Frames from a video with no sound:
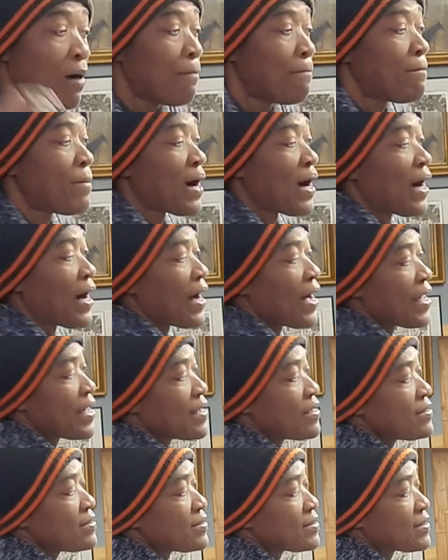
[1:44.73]

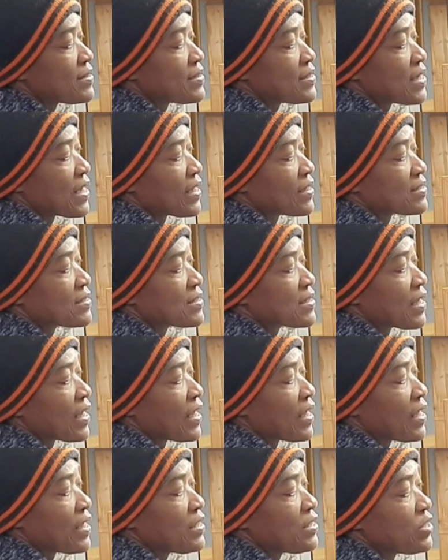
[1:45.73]
by six
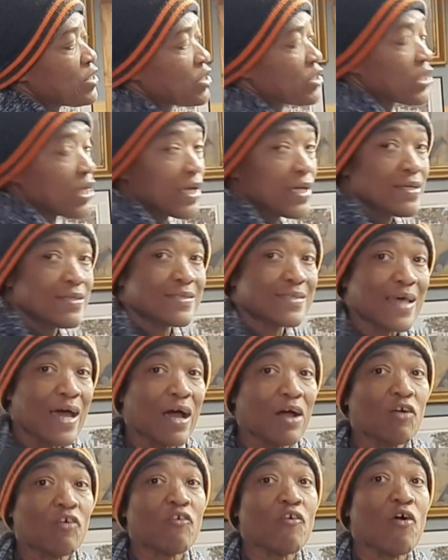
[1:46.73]
inches
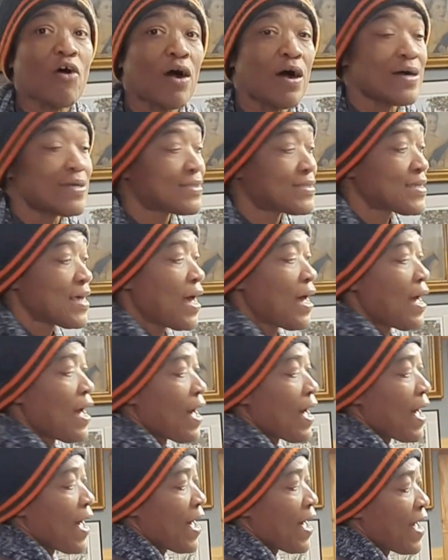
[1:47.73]
across
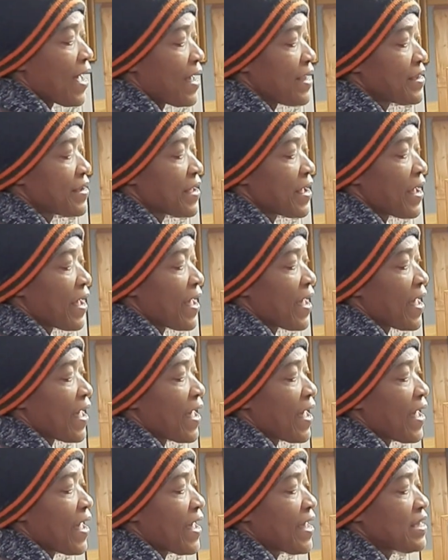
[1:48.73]
and
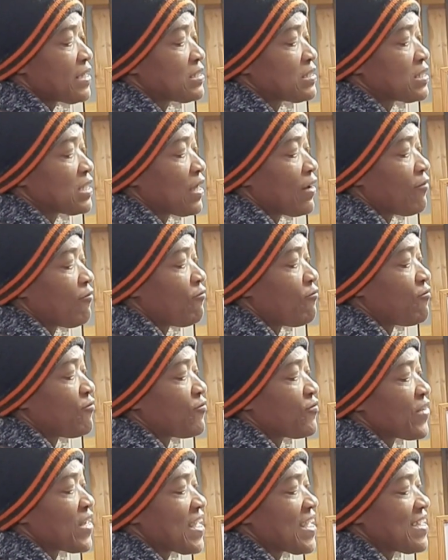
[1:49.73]
eight
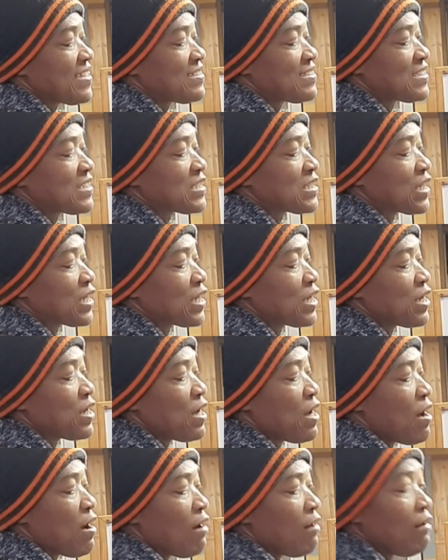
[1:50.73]
feet
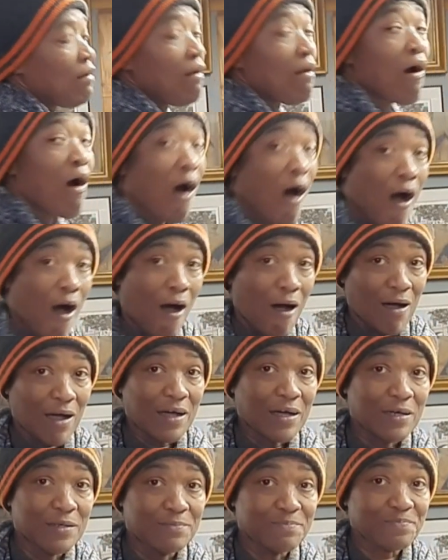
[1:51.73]

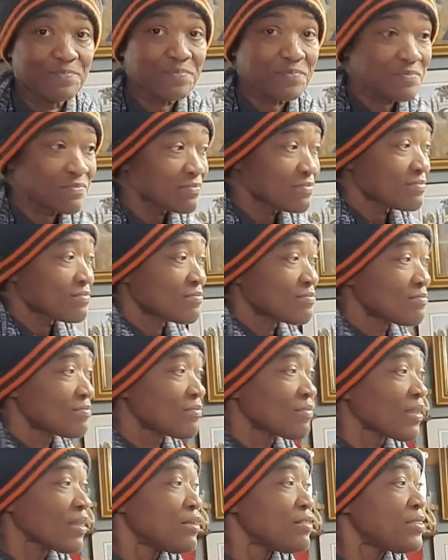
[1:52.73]
long.
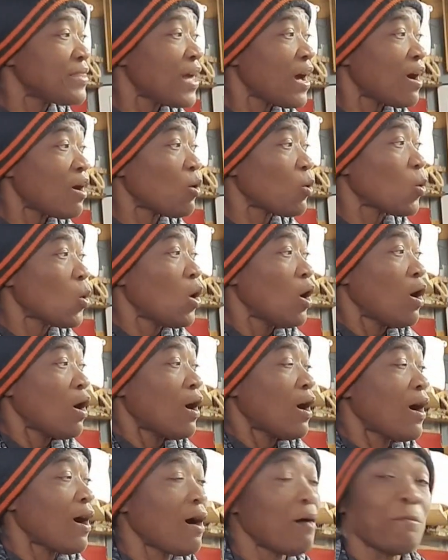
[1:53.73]
Now,
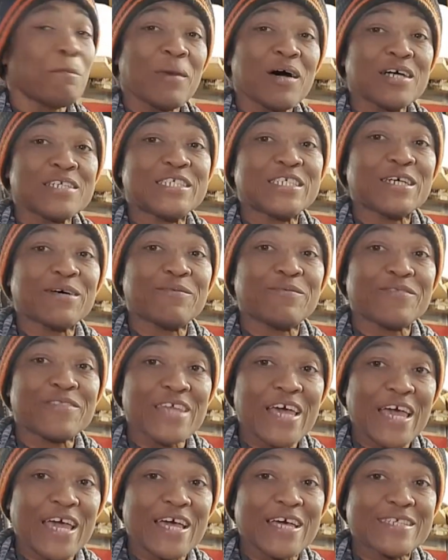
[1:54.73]
how much of
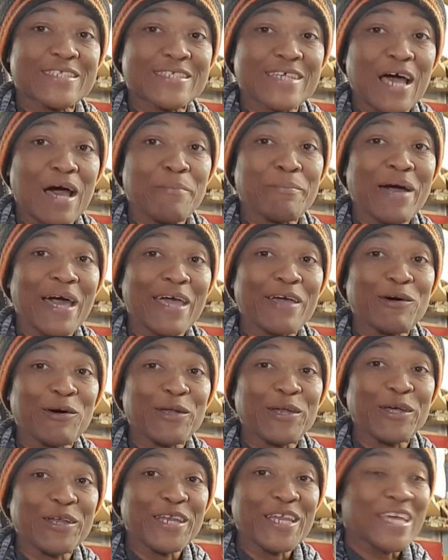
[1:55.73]
this am I
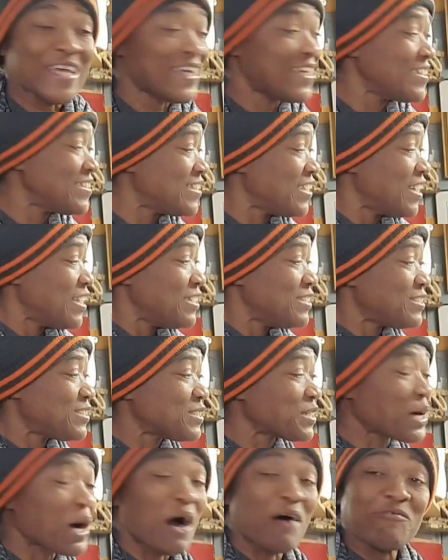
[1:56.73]
going to need
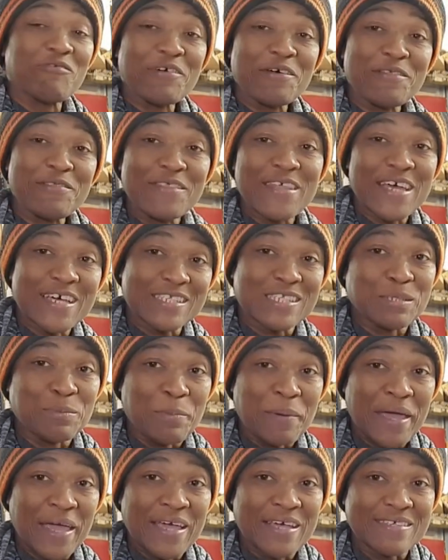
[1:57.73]
to cover this
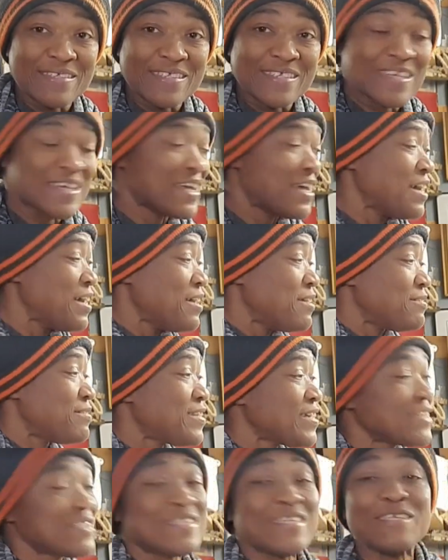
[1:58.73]
space?
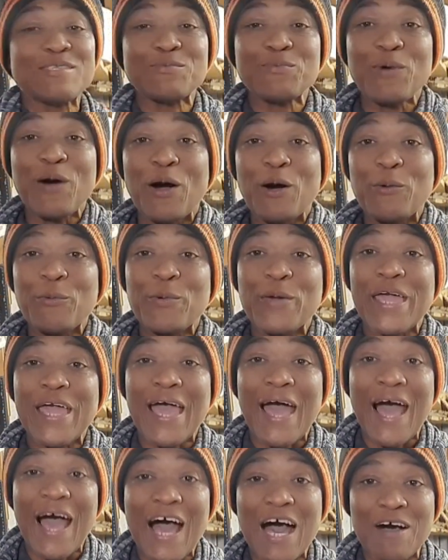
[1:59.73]
This is what we
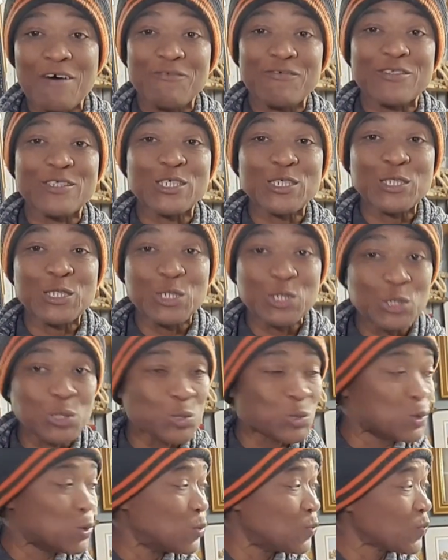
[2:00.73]
have to
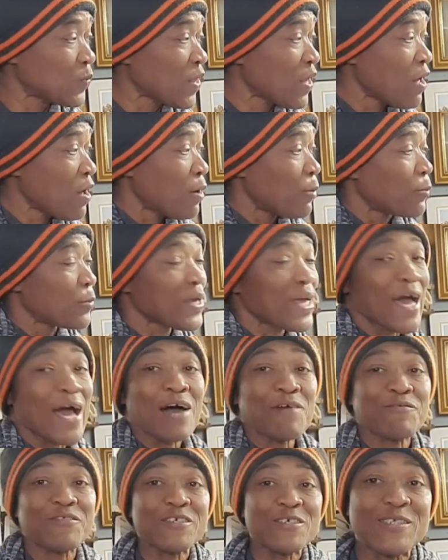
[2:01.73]
do. We
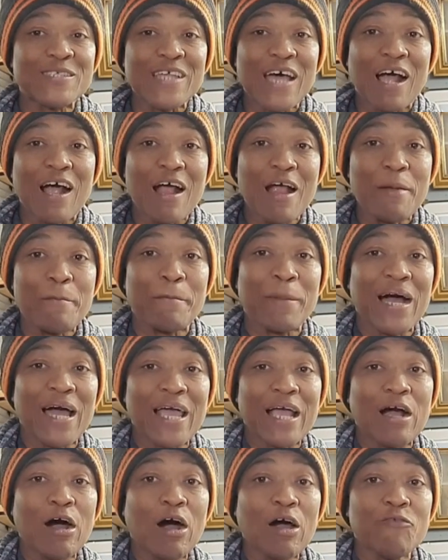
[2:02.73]
have start
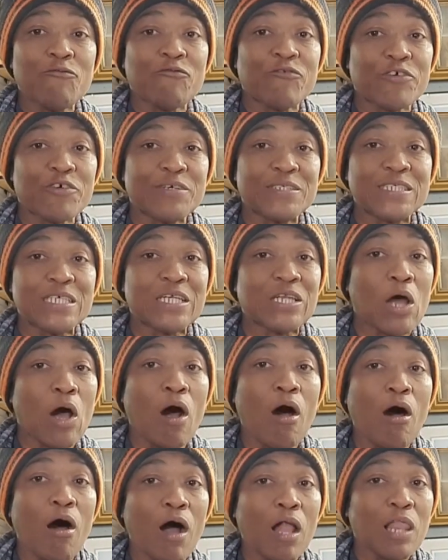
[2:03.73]
by converting
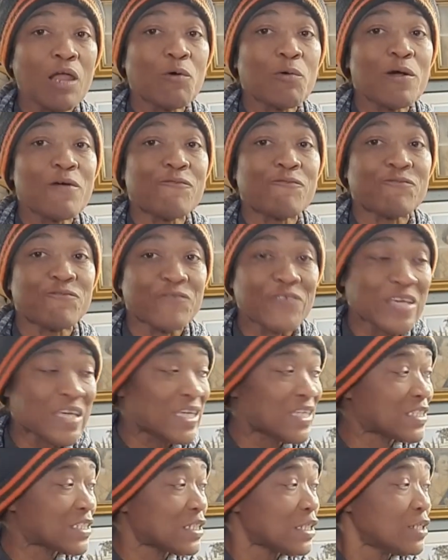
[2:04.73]
all our
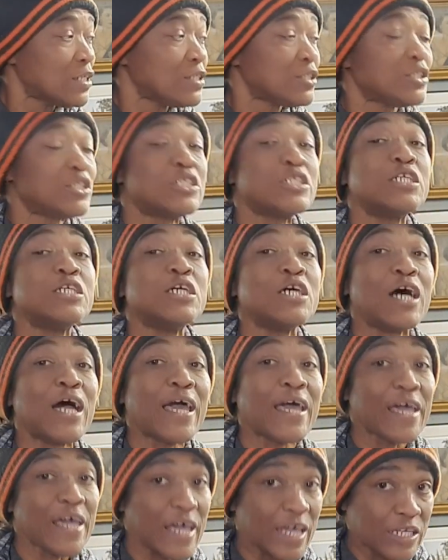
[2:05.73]
feet to
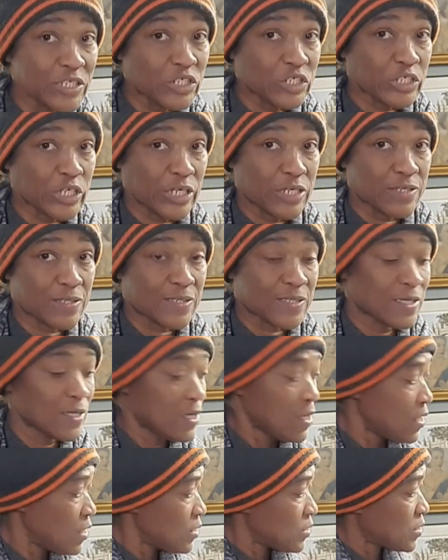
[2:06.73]
inches.
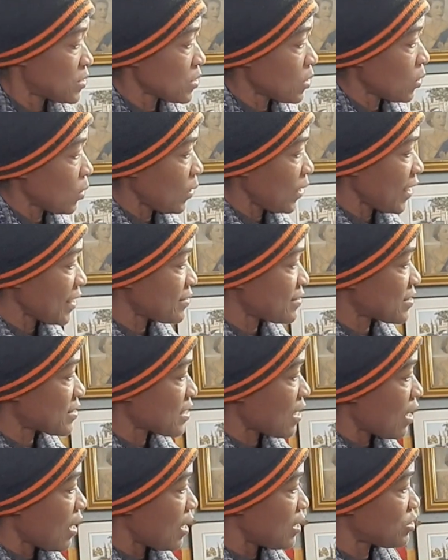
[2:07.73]
So let's
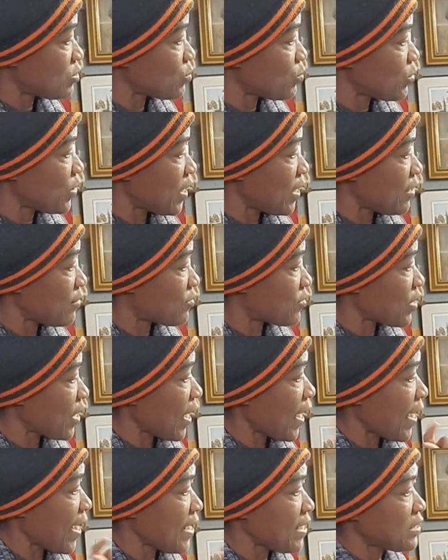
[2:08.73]
start with
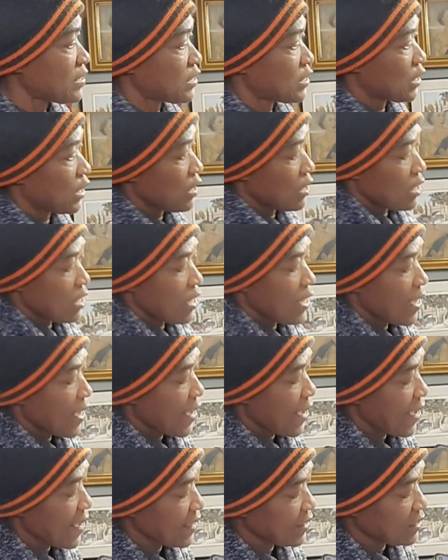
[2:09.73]
eight,
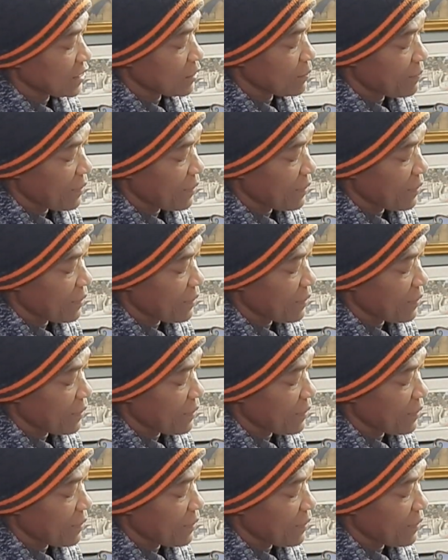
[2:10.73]
eight